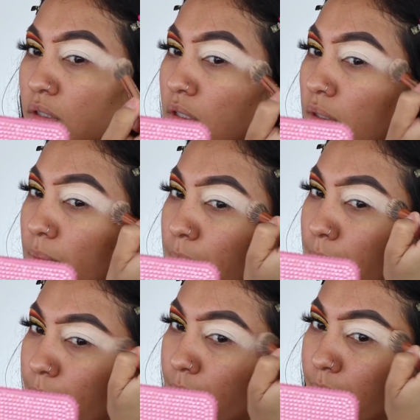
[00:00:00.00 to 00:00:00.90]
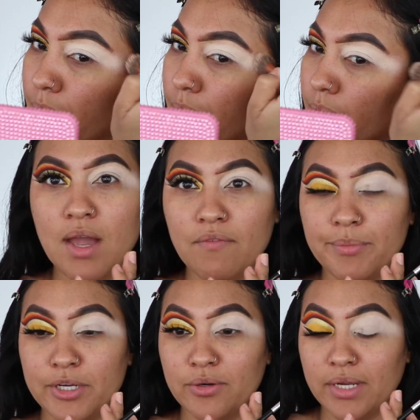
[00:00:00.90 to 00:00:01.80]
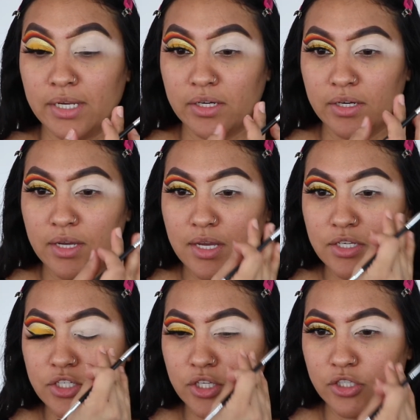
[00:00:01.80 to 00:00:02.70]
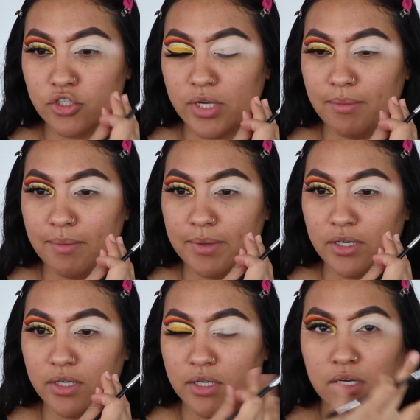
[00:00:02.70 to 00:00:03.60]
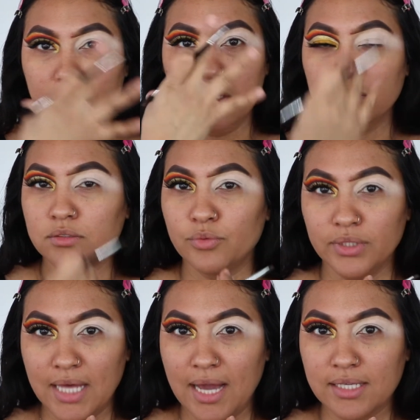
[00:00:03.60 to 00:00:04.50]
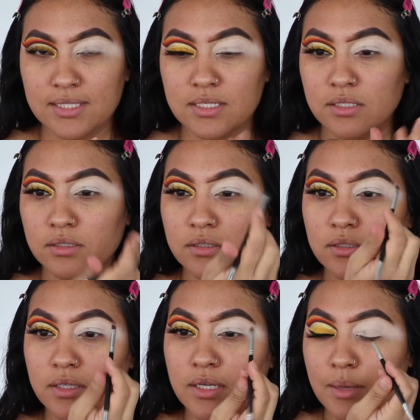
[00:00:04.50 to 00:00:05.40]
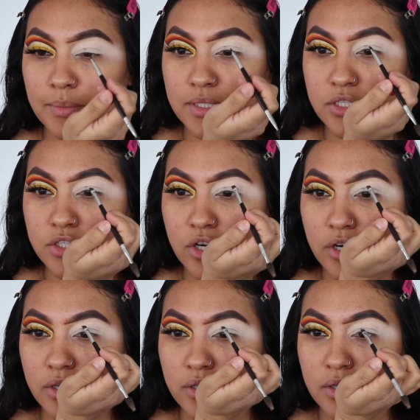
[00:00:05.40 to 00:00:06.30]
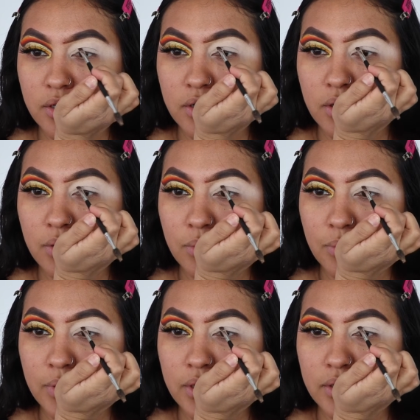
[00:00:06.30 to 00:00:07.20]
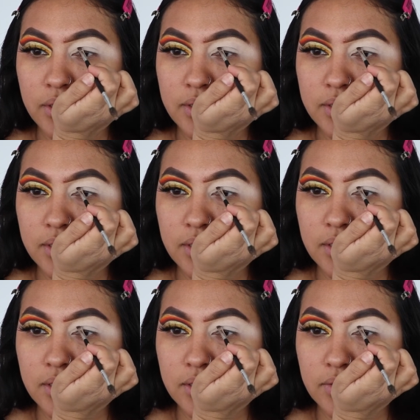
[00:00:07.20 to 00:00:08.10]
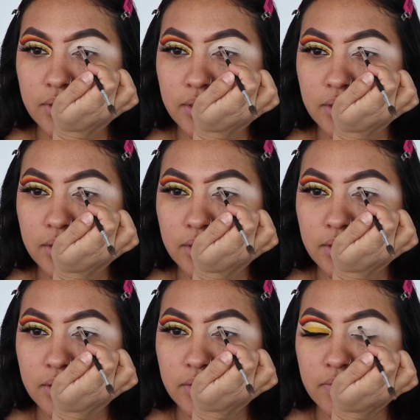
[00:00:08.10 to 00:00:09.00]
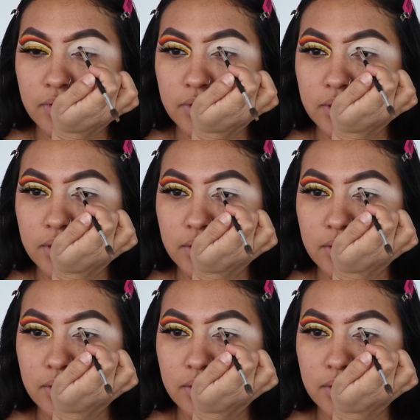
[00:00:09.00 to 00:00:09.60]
Yeah. I have a mirror right here. Just look straight in my mirror, relaxed, and I'm going to start where the skin is right there, folded.